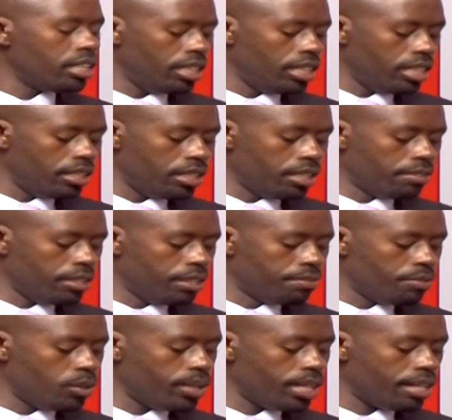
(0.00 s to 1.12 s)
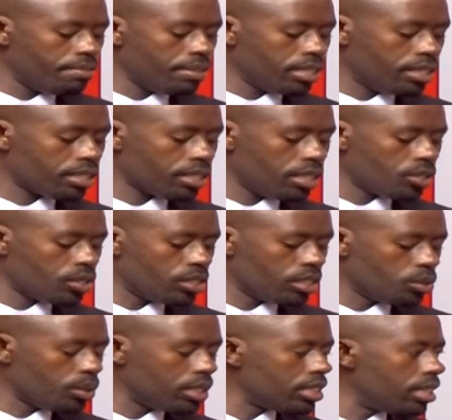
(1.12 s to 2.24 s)
If you are having discussions
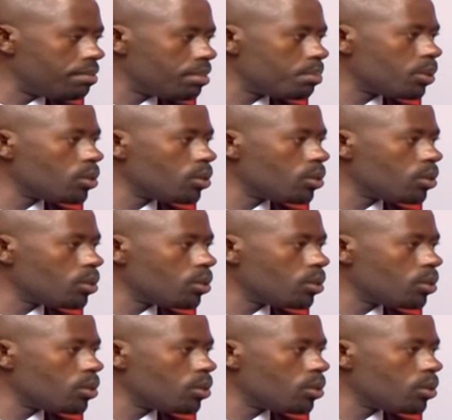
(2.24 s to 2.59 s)
in 2011,